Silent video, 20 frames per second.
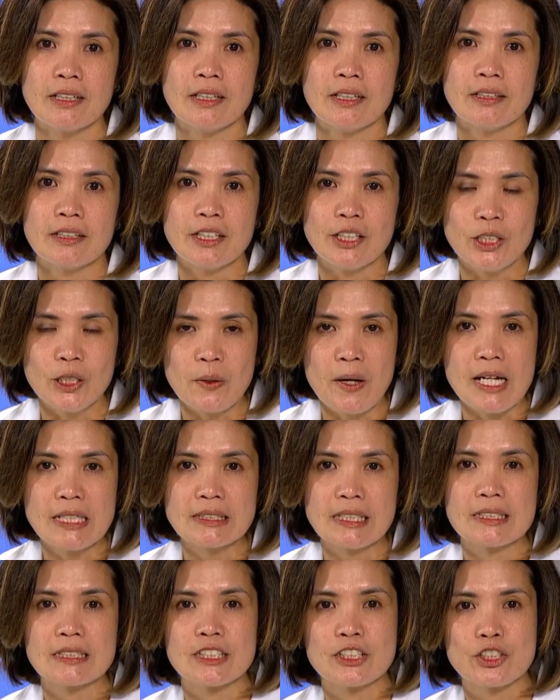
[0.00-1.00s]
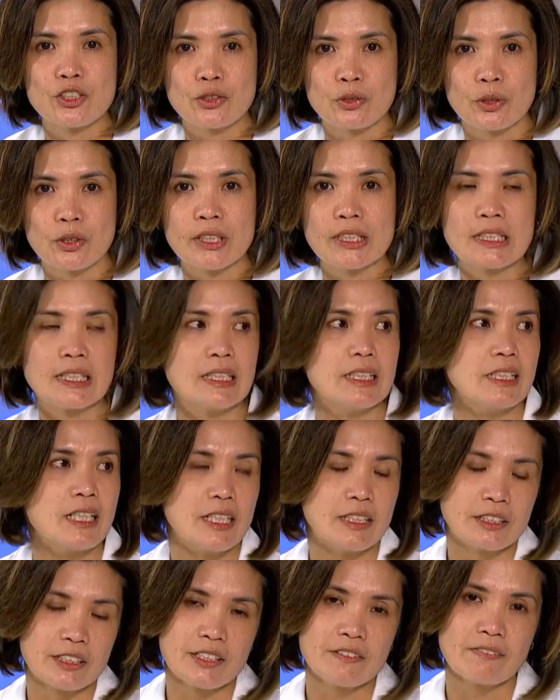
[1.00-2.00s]
The US has historically
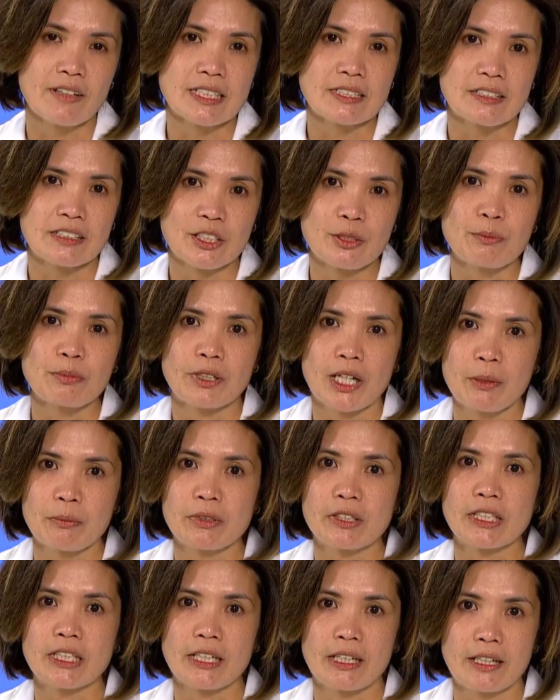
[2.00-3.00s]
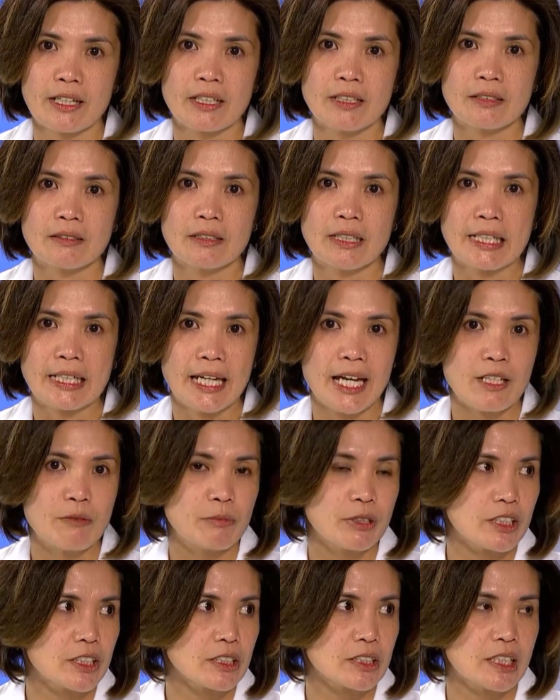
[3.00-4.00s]
underinvested in primary care, again,
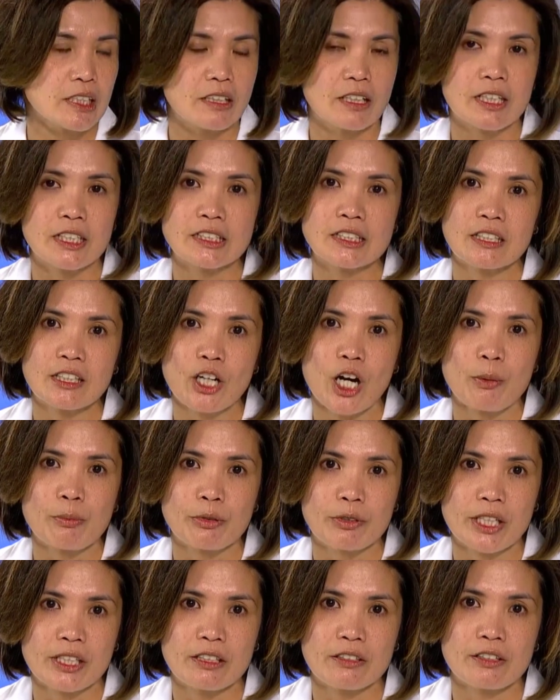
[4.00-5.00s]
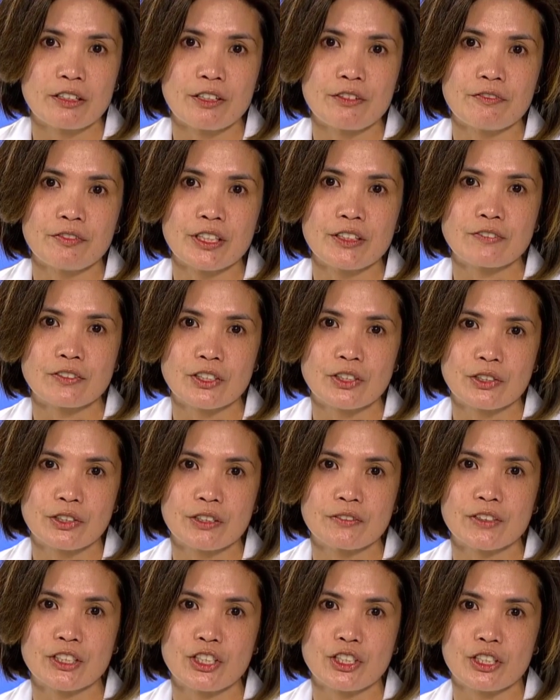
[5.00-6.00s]
because it largely operated on a fee for
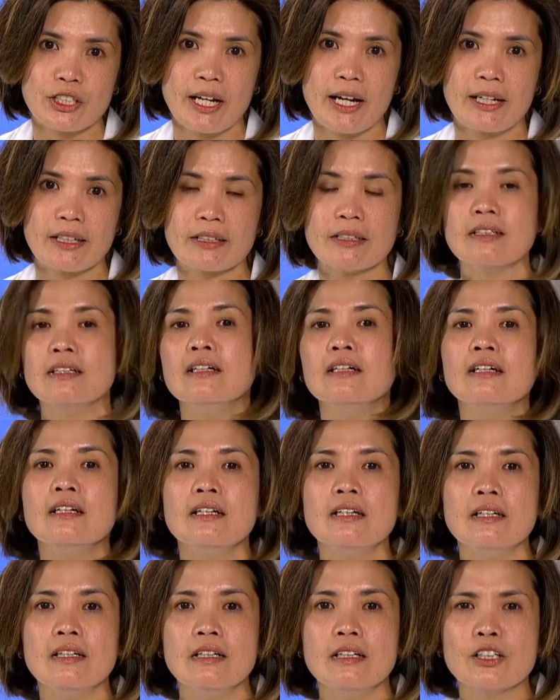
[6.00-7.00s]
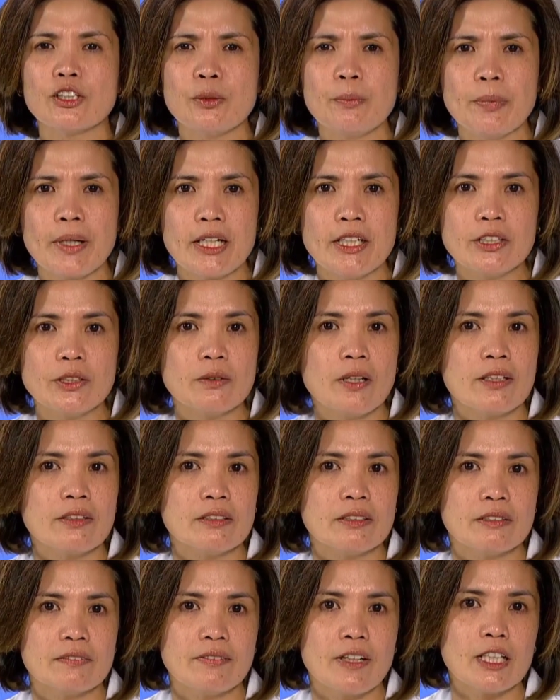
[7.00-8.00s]
service track. Compared to
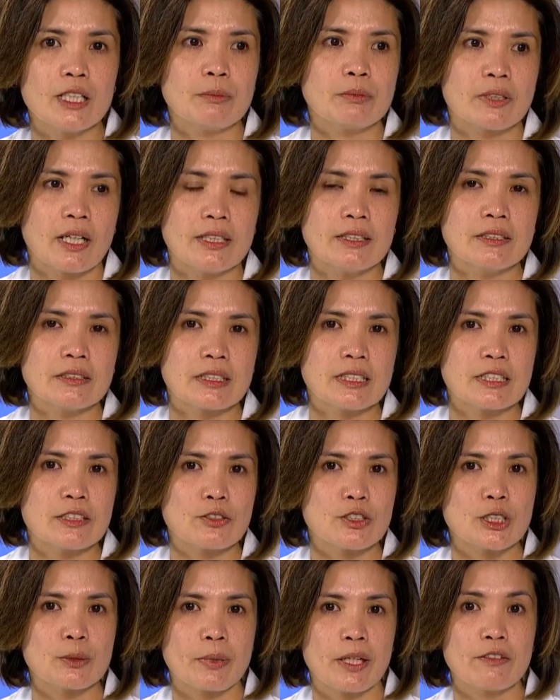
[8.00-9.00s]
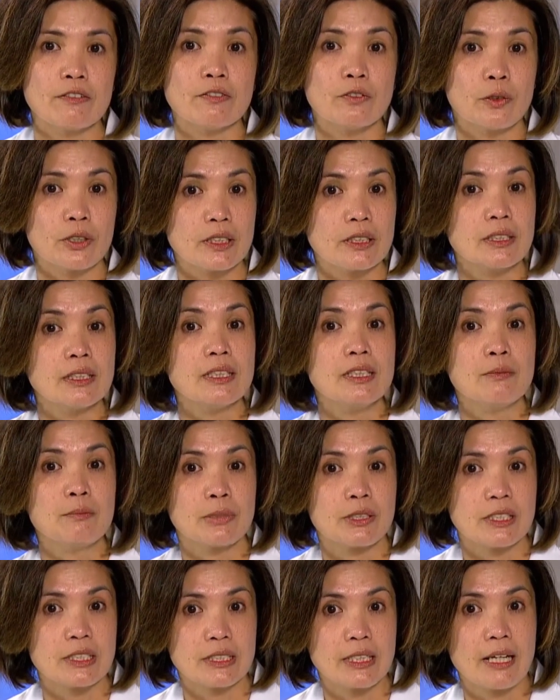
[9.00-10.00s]
other developed countries who spend
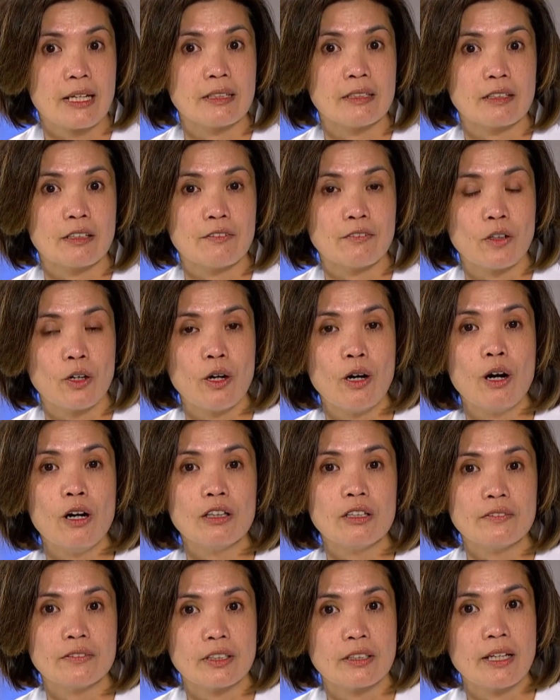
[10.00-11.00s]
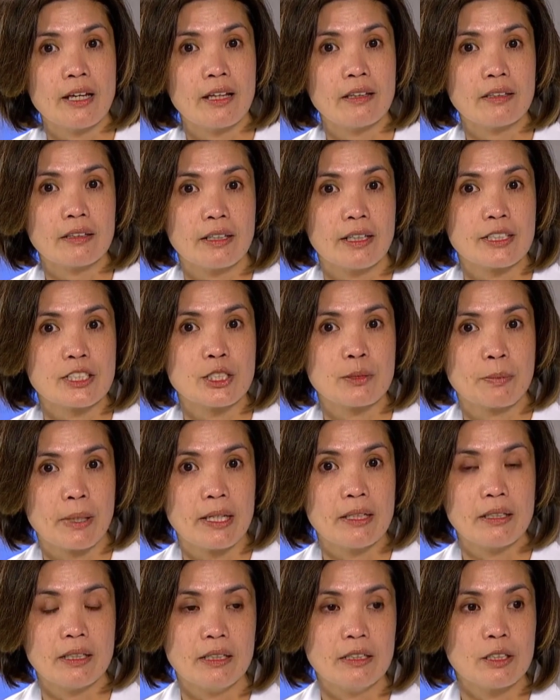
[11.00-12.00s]
14% of all of their healthcare
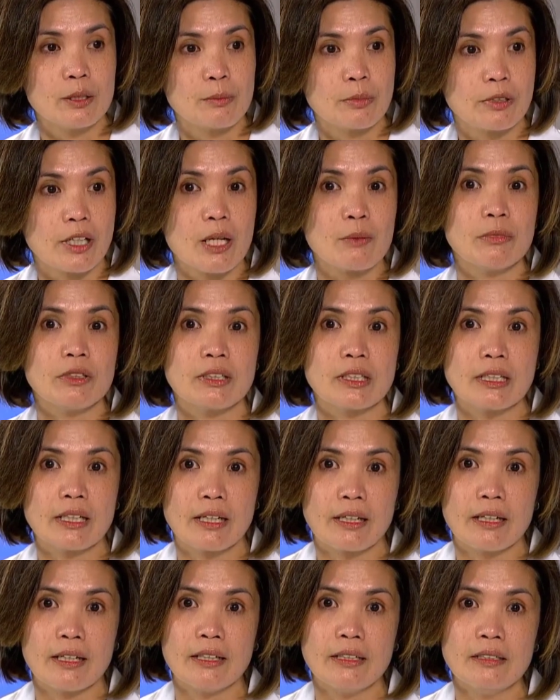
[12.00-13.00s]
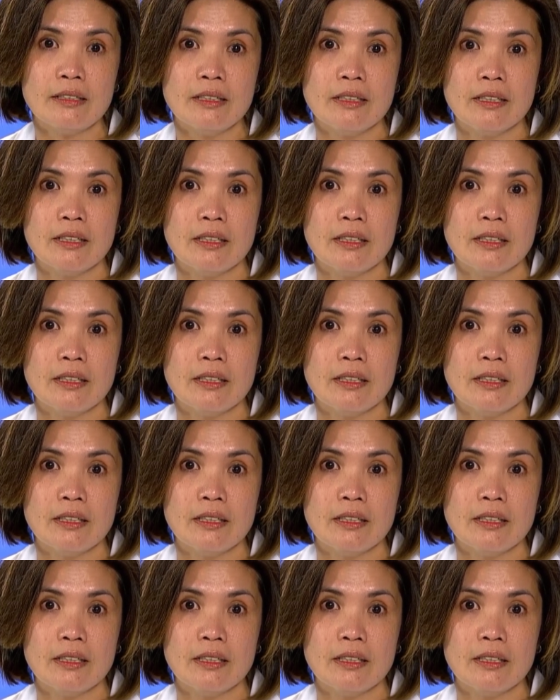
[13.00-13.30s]
spending on primary care,